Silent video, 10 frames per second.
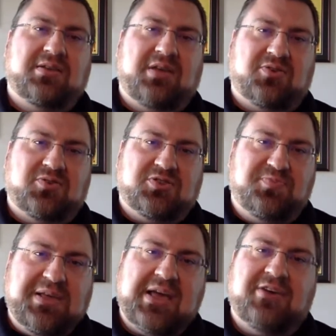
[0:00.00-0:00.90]
Now,
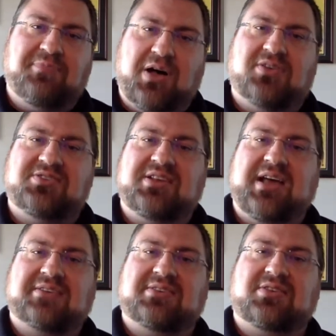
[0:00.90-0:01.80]
speaking of policy and
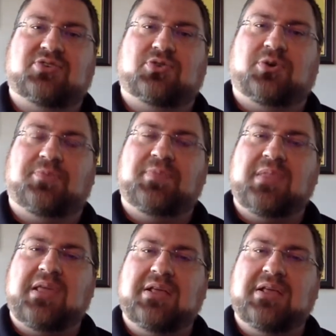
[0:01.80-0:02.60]
access control,